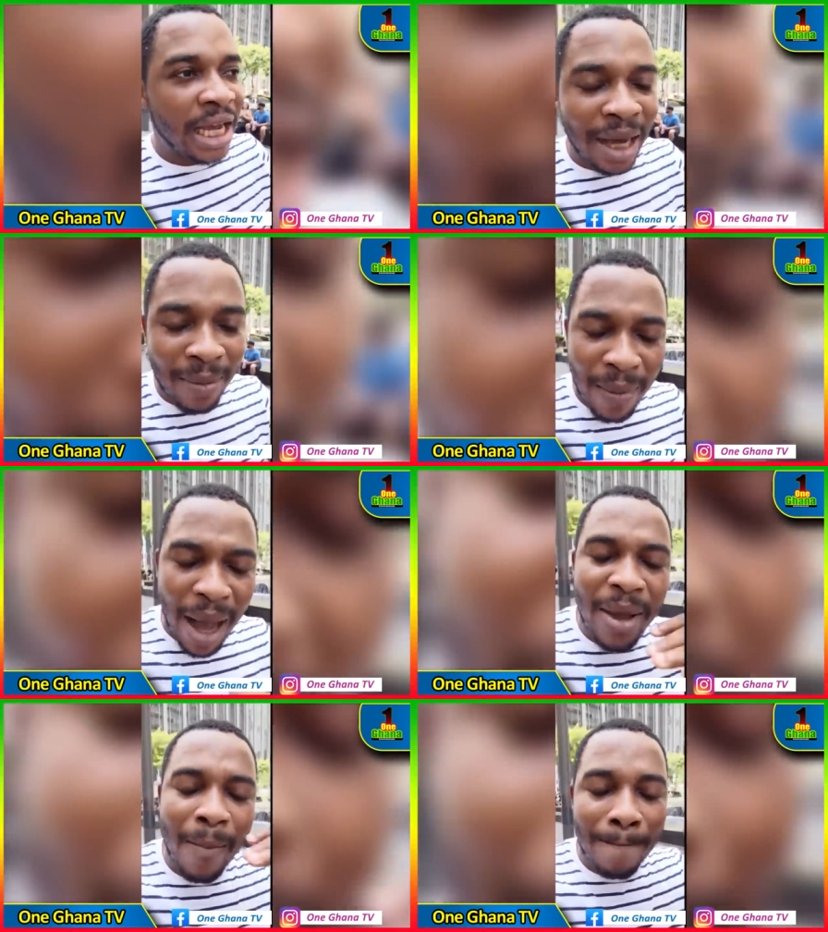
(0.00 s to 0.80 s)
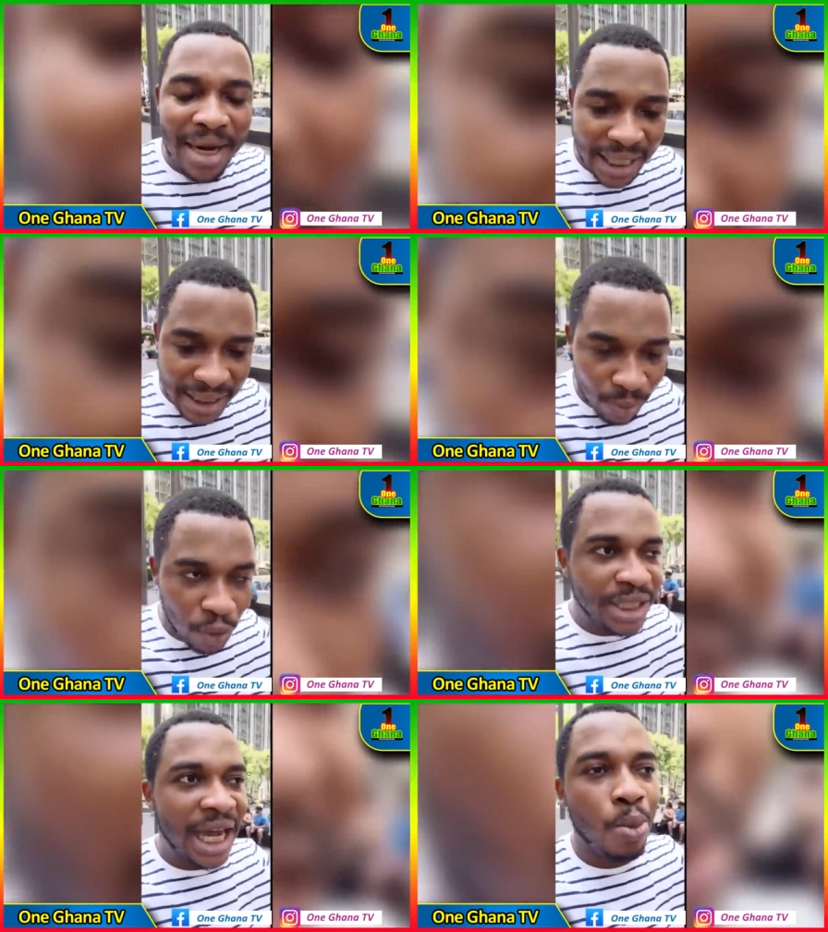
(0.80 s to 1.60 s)
Now my baby blast
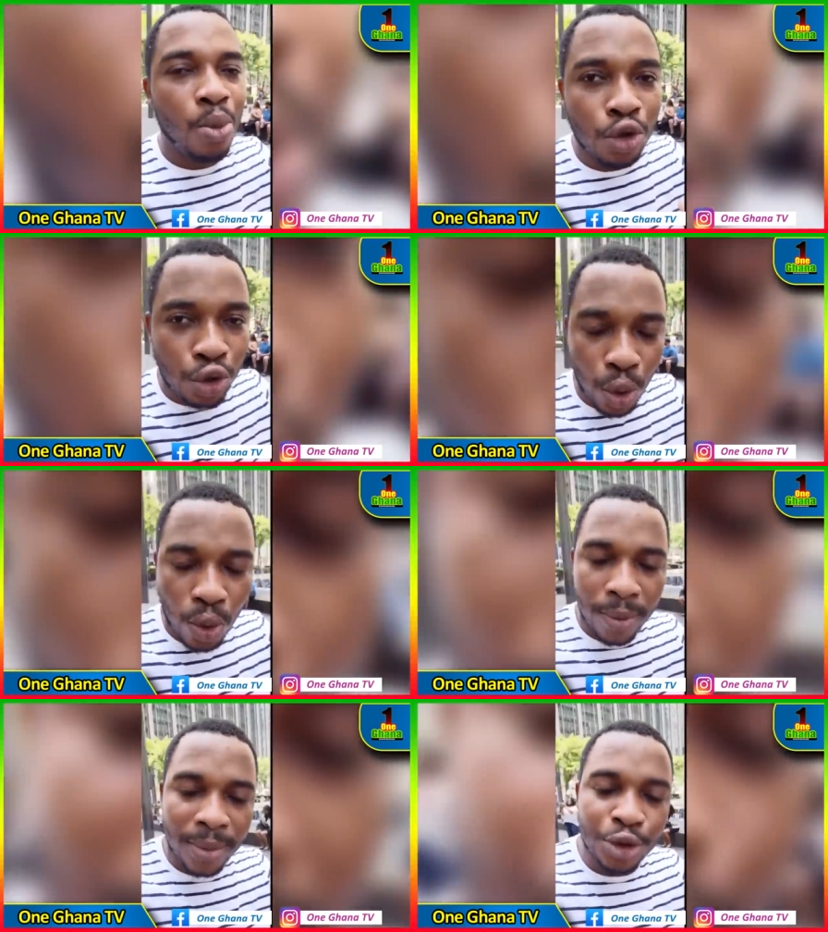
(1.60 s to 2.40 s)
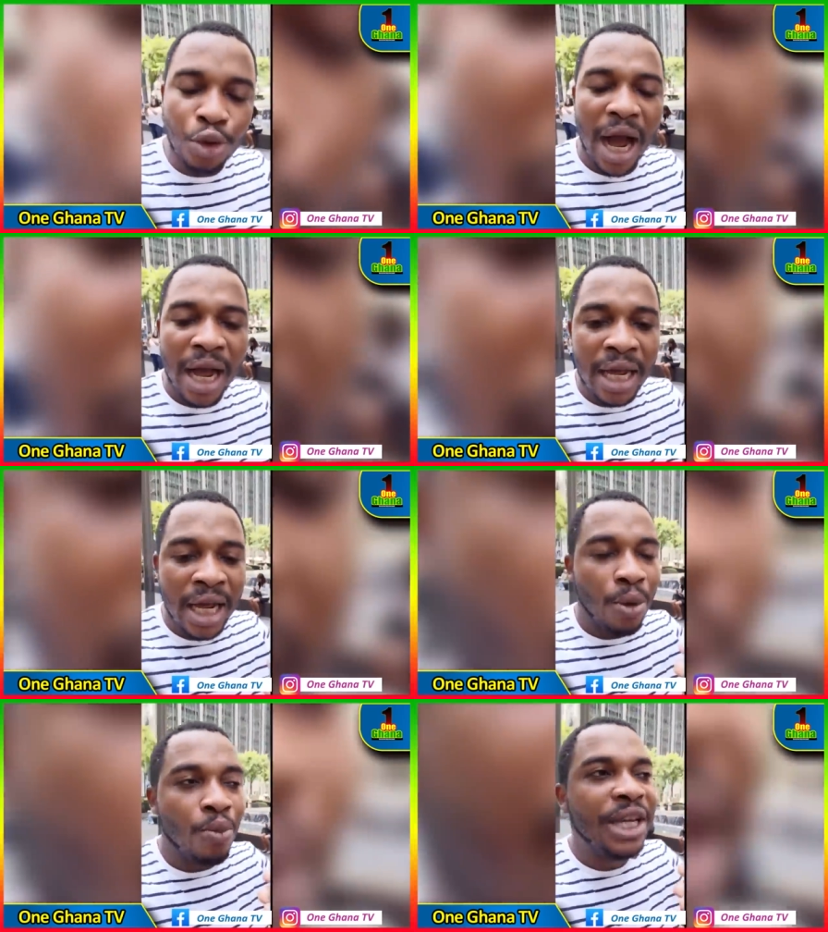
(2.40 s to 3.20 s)
them set monso. You are
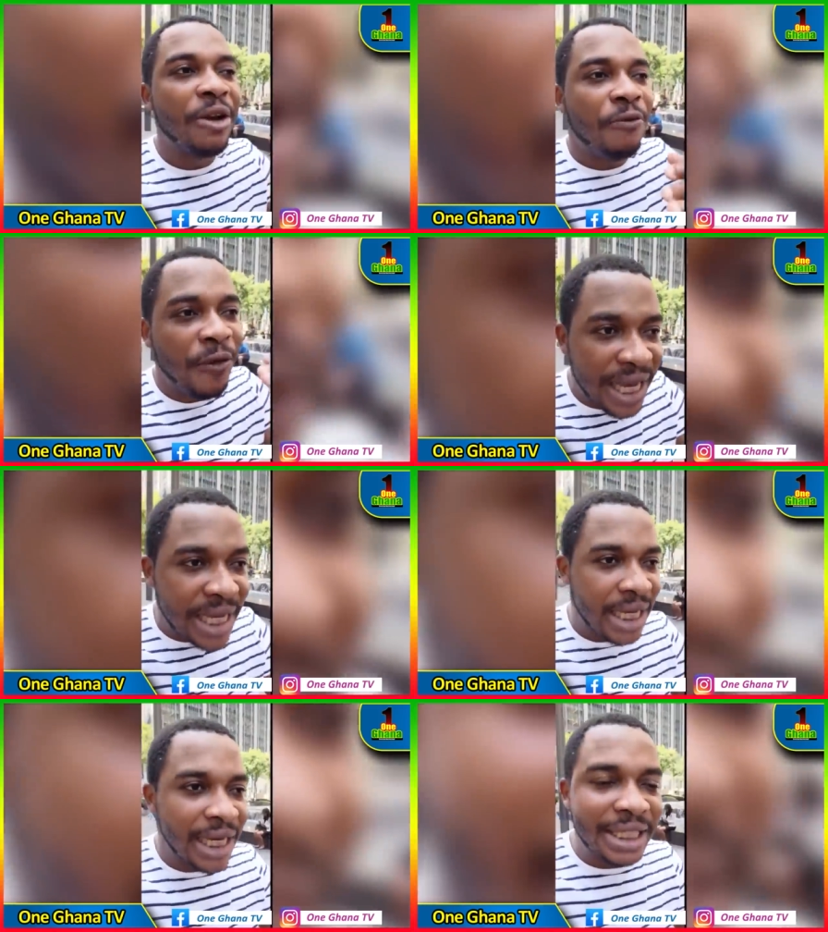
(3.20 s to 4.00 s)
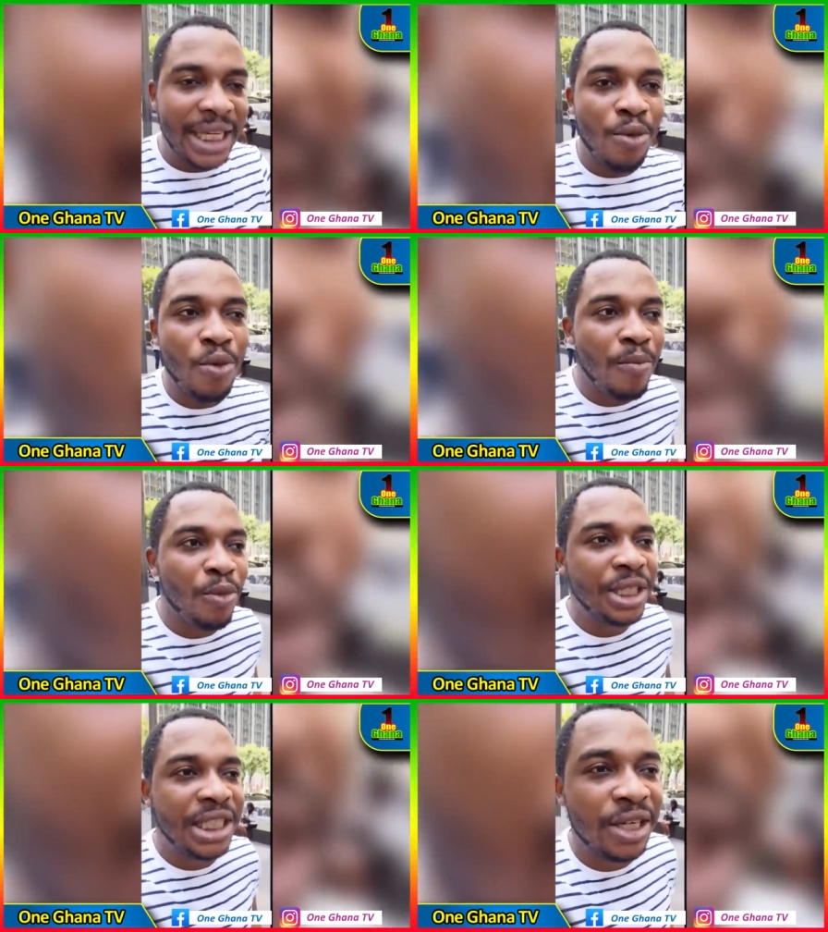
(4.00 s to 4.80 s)
muy fake. Next,
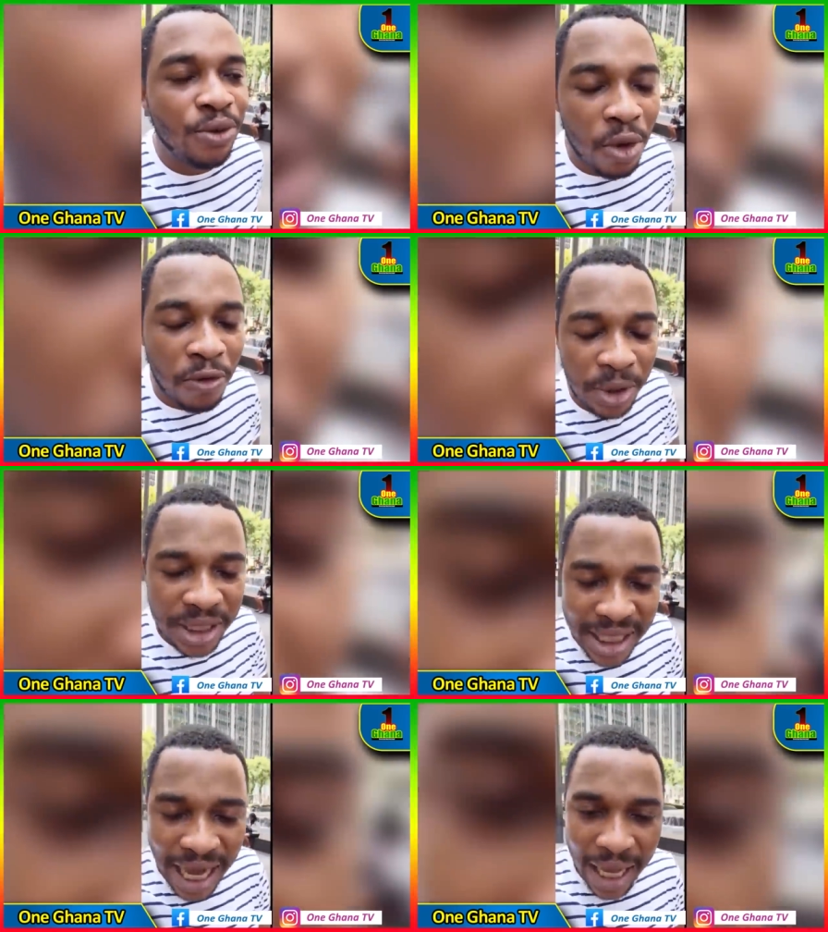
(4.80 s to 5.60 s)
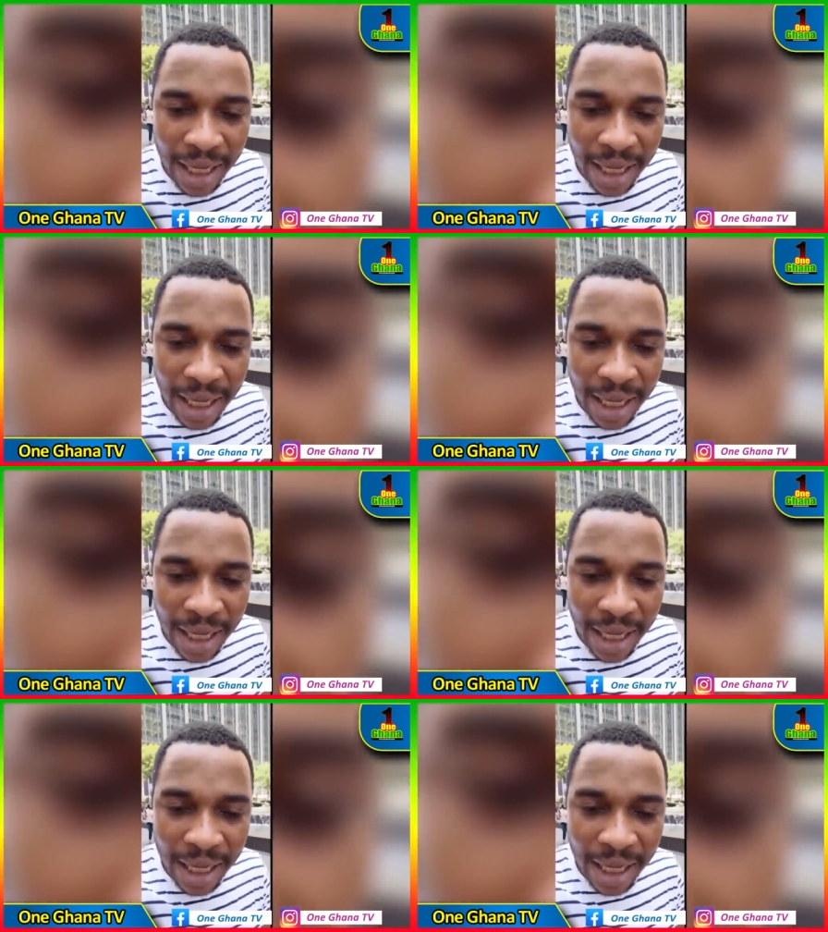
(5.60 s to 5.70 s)
Mumojinko Fosika.